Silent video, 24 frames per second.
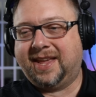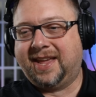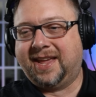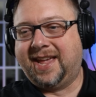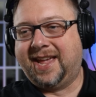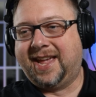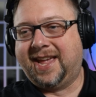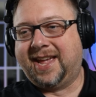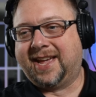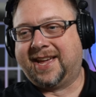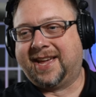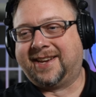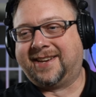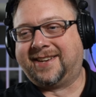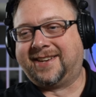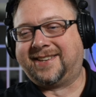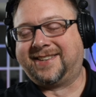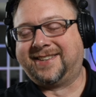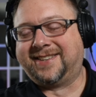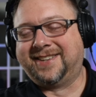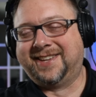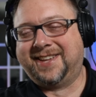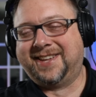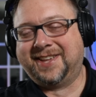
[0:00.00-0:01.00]
And
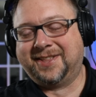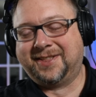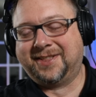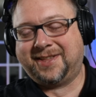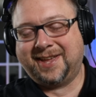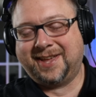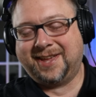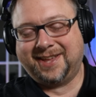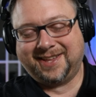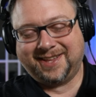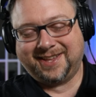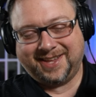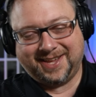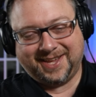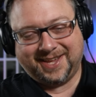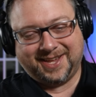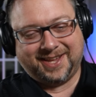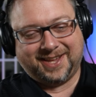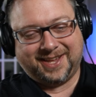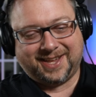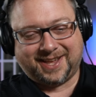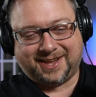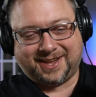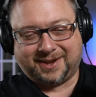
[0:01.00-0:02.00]

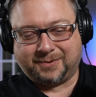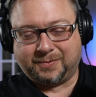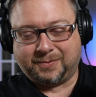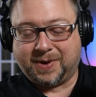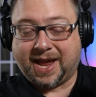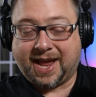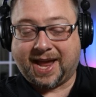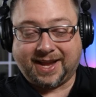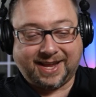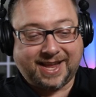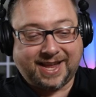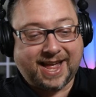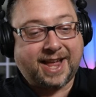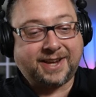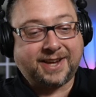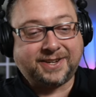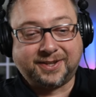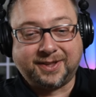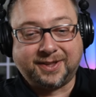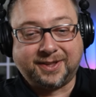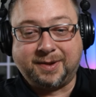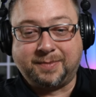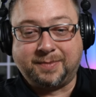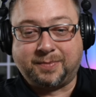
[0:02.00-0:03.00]
I got to
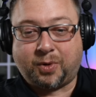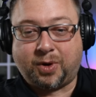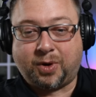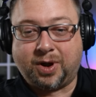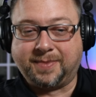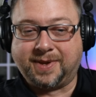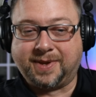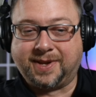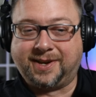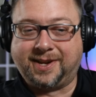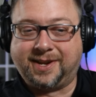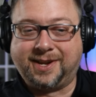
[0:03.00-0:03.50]
the appointment.